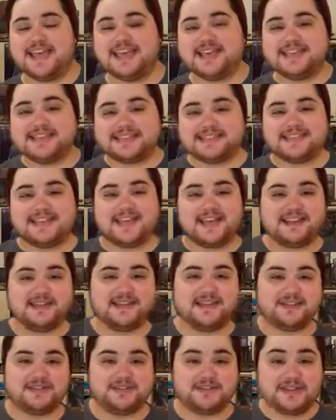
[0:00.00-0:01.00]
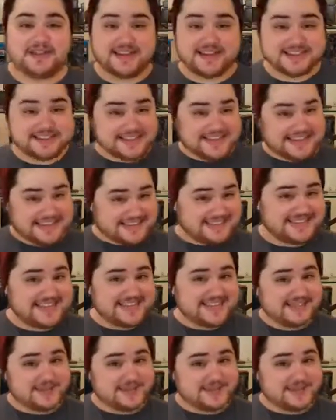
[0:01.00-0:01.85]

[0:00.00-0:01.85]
He's the kind of killer that, like I said,